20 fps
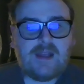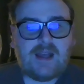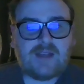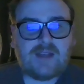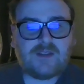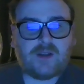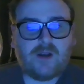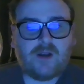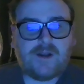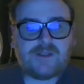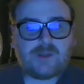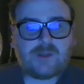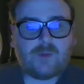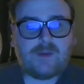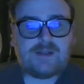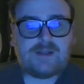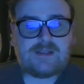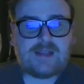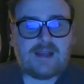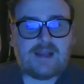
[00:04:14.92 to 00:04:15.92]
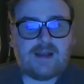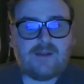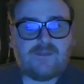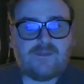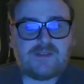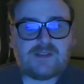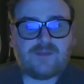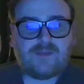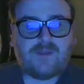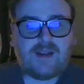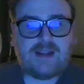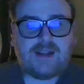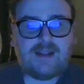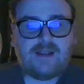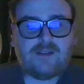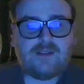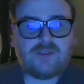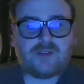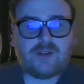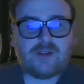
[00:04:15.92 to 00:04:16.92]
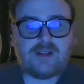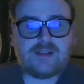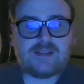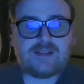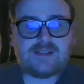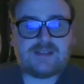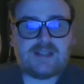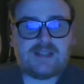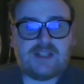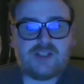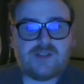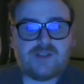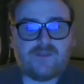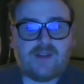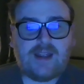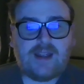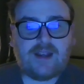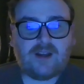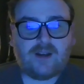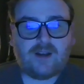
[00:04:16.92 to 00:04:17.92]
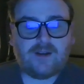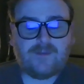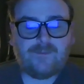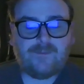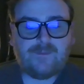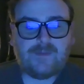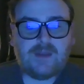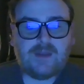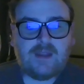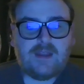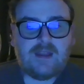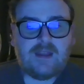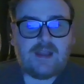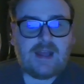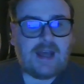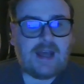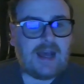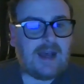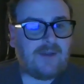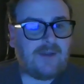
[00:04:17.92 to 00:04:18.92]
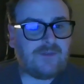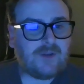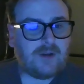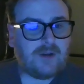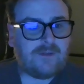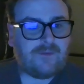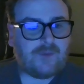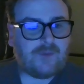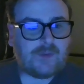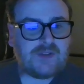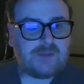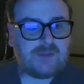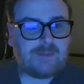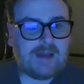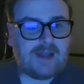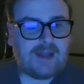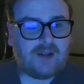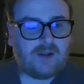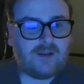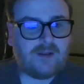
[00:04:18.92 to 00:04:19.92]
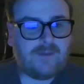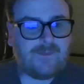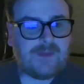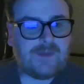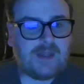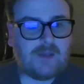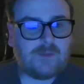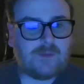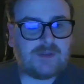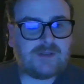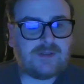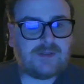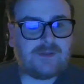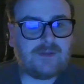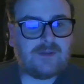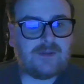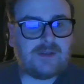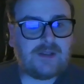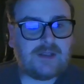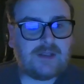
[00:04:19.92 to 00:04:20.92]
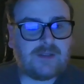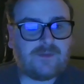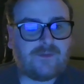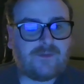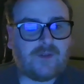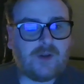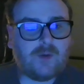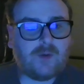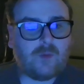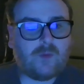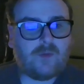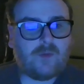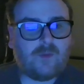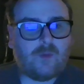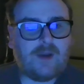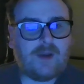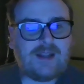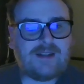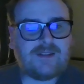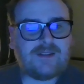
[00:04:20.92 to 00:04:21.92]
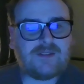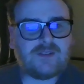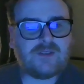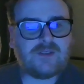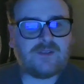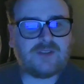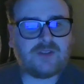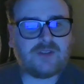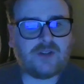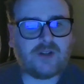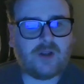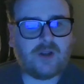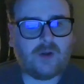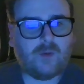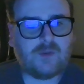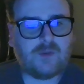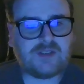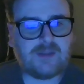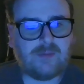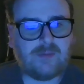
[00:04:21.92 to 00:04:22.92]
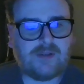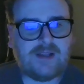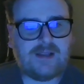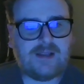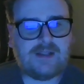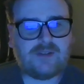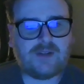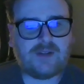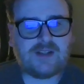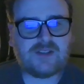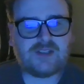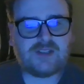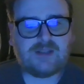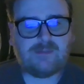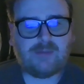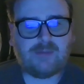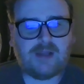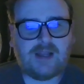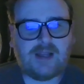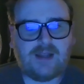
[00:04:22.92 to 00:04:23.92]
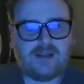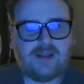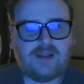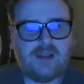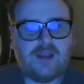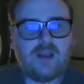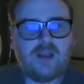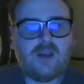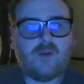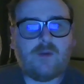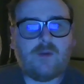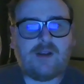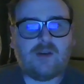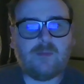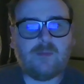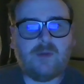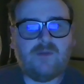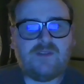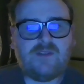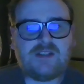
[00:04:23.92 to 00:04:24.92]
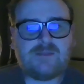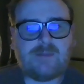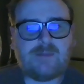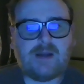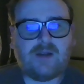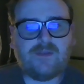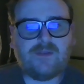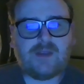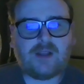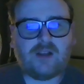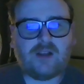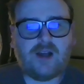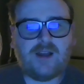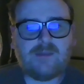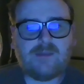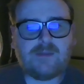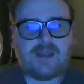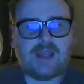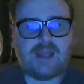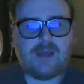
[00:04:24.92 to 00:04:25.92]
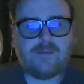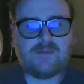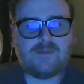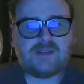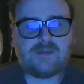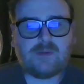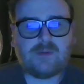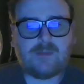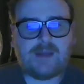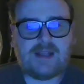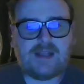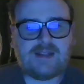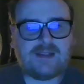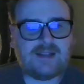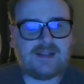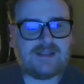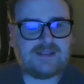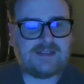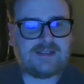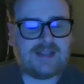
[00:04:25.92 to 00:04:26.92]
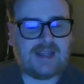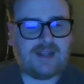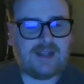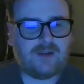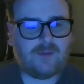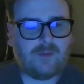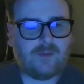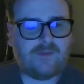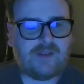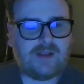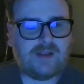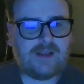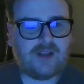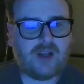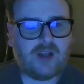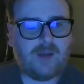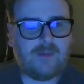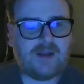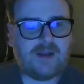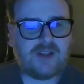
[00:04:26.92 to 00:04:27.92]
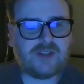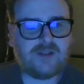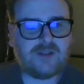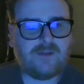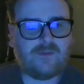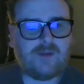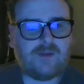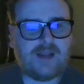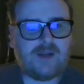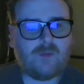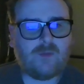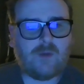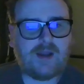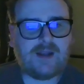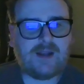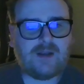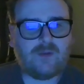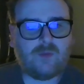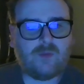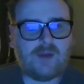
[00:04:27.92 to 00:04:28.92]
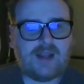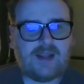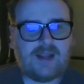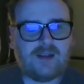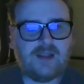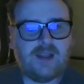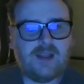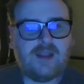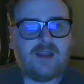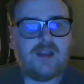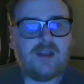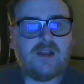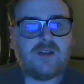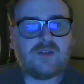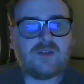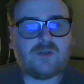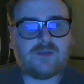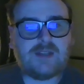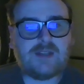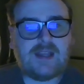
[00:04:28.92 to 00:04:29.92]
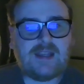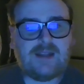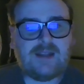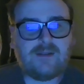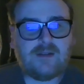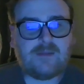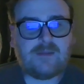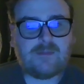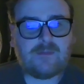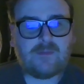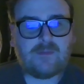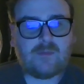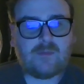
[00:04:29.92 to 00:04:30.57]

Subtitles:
as a consequence of his fighting during the Siege of Acre. After a first battle, his white surcoat was completely drenched in blood. When he removed his belt, the cloth remained unstained, revealing a combination of red, white, and red. So taken